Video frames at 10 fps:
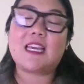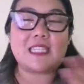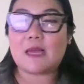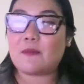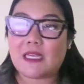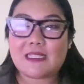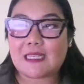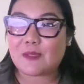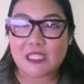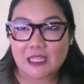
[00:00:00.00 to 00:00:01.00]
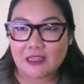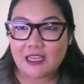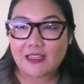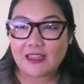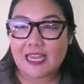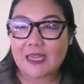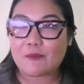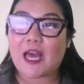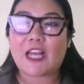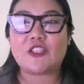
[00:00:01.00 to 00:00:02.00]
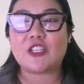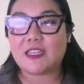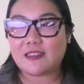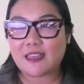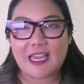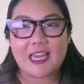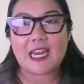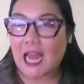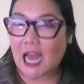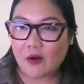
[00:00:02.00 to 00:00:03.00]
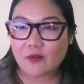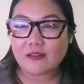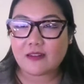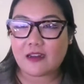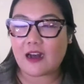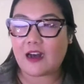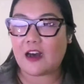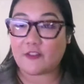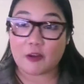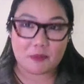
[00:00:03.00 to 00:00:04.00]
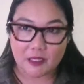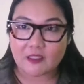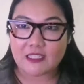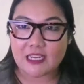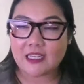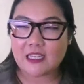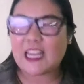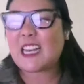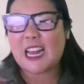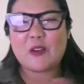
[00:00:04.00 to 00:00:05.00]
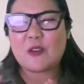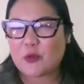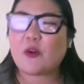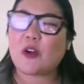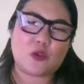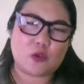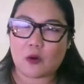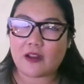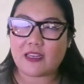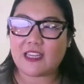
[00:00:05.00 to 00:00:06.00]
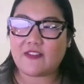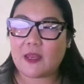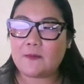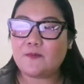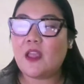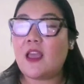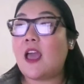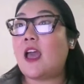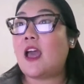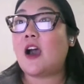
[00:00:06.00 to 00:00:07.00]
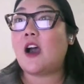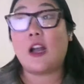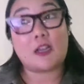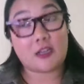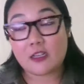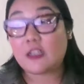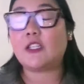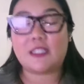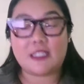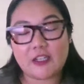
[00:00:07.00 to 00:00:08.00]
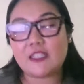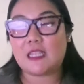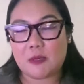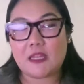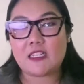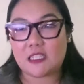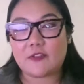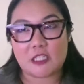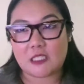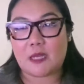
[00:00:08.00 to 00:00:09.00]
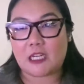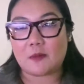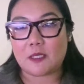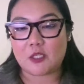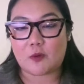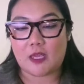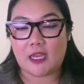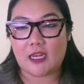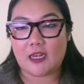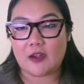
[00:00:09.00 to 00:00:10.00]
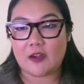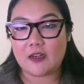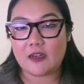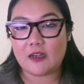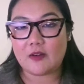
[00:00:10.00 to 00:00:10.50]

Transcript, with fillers: things that may seem silly, like badging in and out of a building, in and out through a door even, could seriously be the difference maker between